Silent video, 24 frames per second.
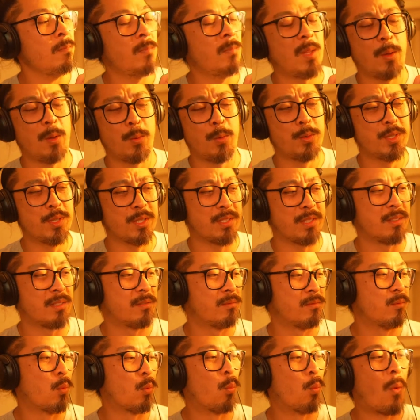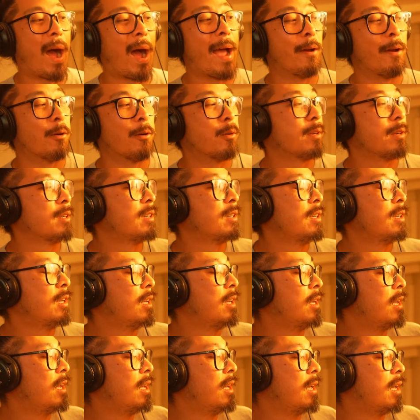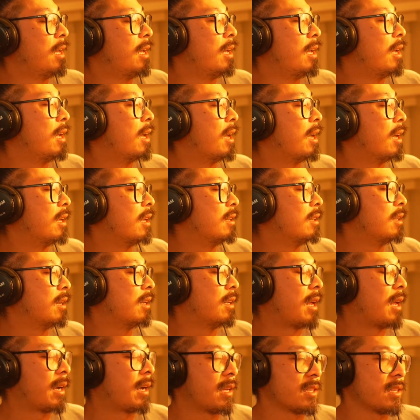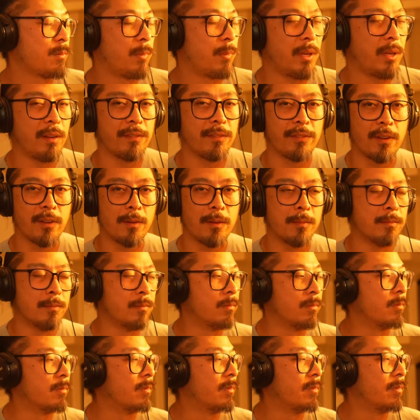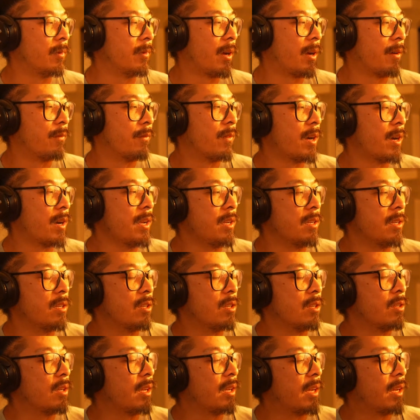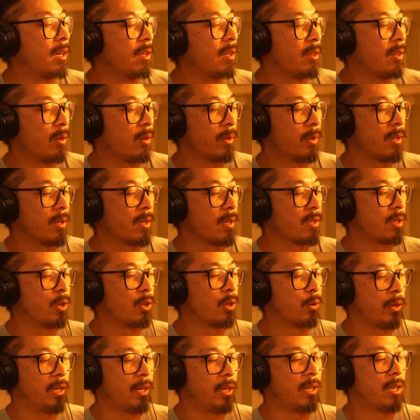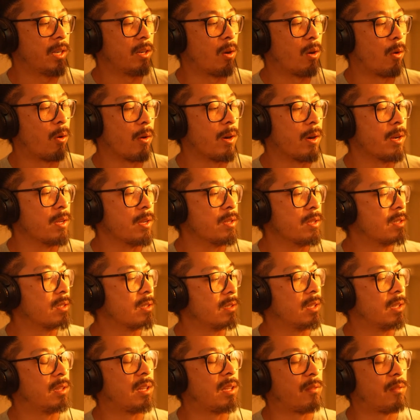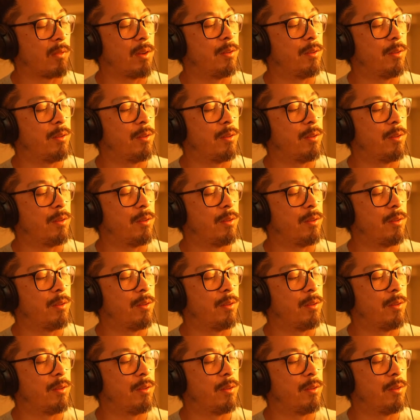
it was just wild. And then I guess being from Hawaii, anything with this green and orange, it definitely